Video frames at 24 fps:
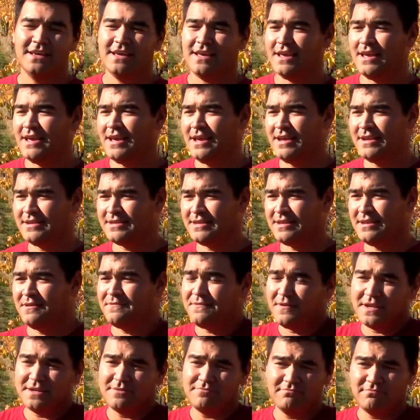And
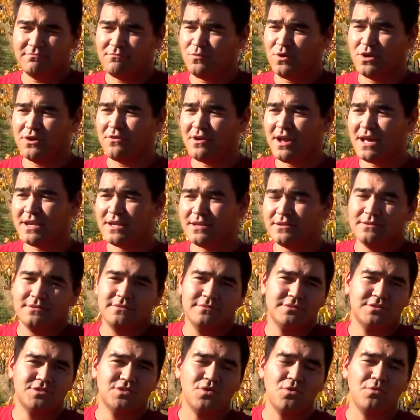if I regret it,
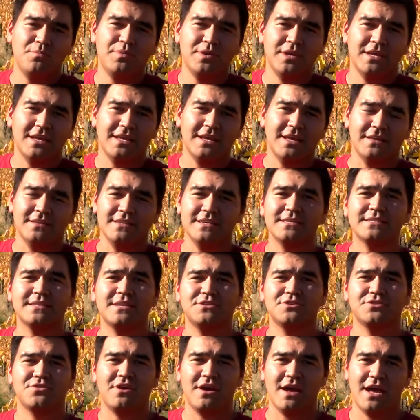so be it. At least I
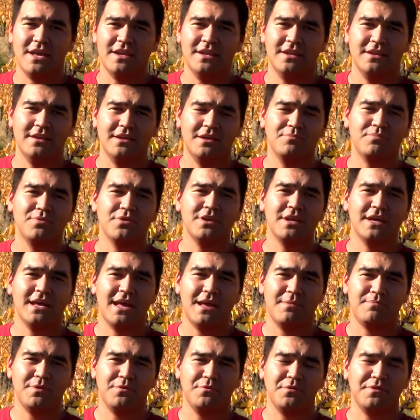tried. I'm pretty
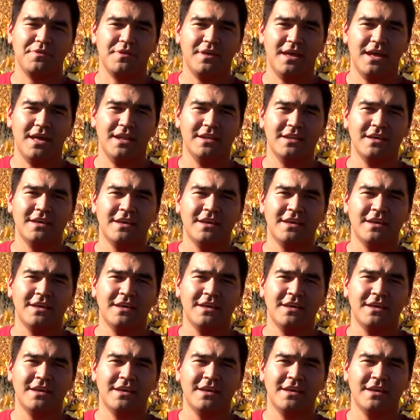happy with that.